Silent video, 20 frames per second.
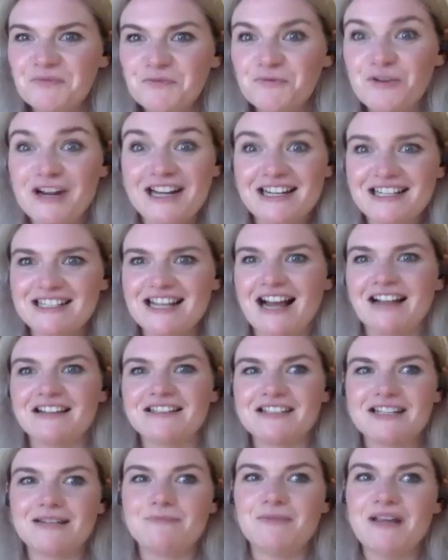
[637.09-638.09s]
really
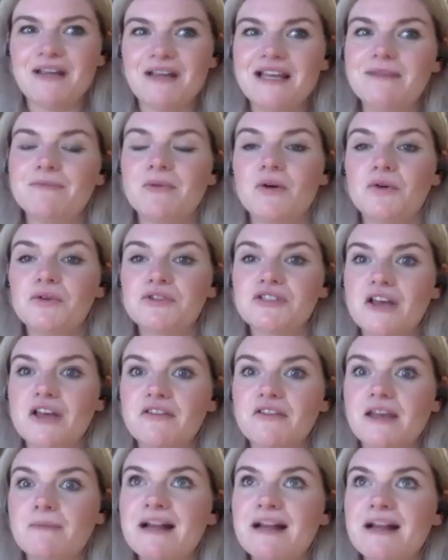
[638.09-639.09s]
talented people.
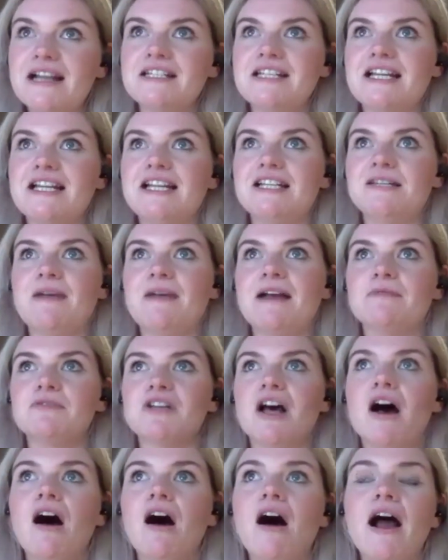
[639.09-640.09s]
So the ability to be able
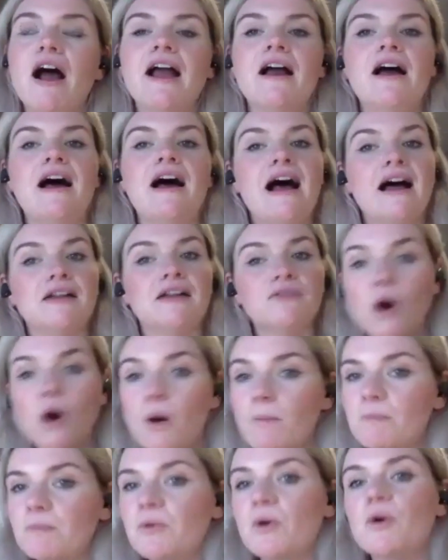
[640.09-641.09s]
to hire and
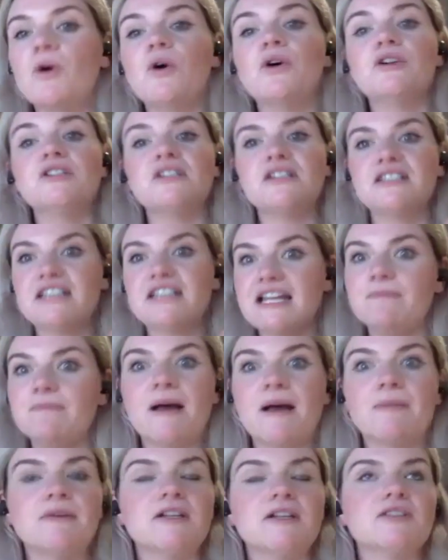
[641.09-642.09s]
onboard team
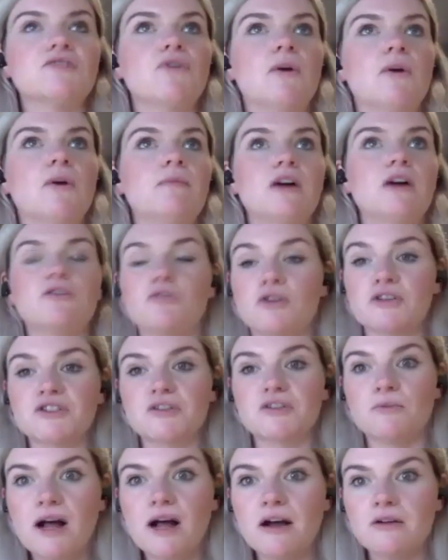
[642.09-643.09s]
members from across
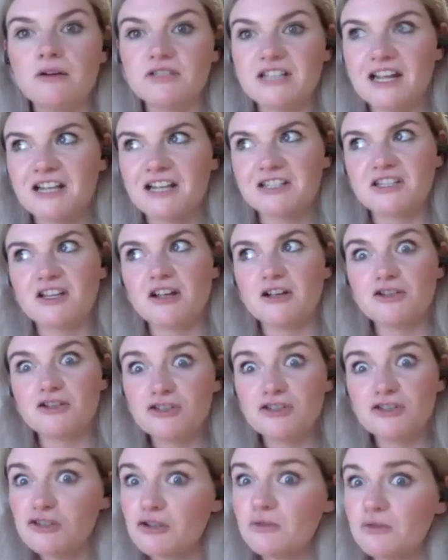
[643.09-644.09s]
the world is
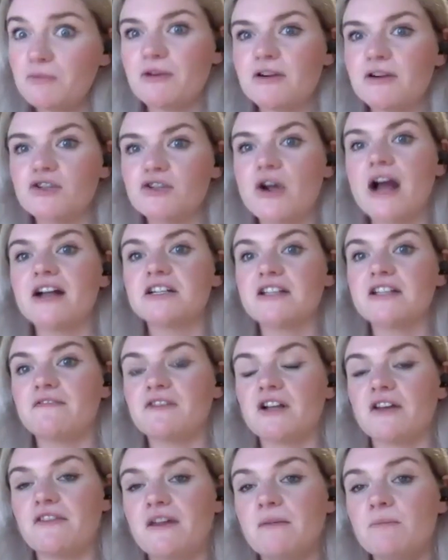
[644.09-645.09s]
super attractive.
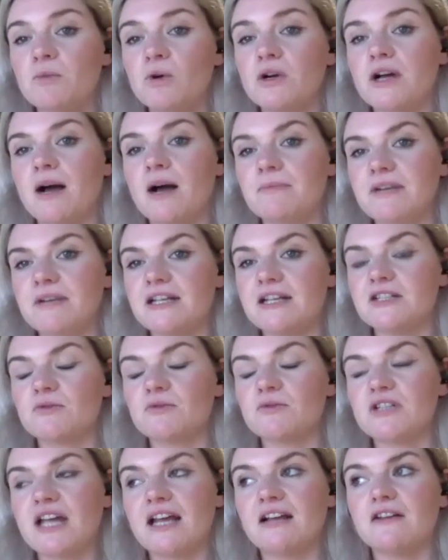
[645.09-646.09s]
And I think more companies
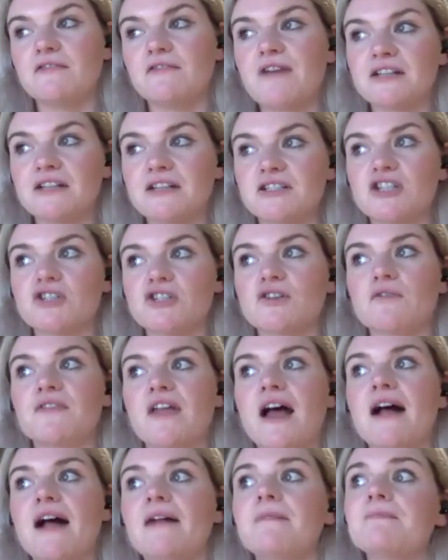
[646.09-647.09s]
will take advantage of
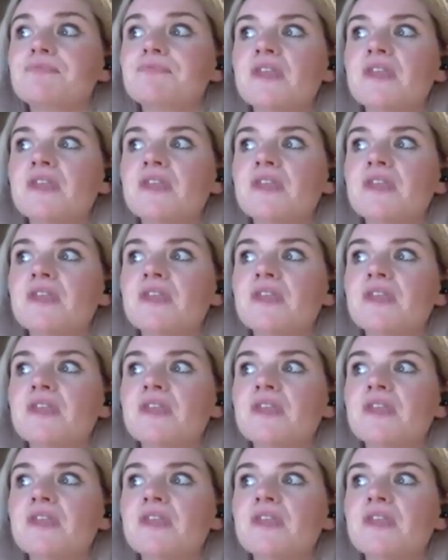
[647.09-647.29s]
that.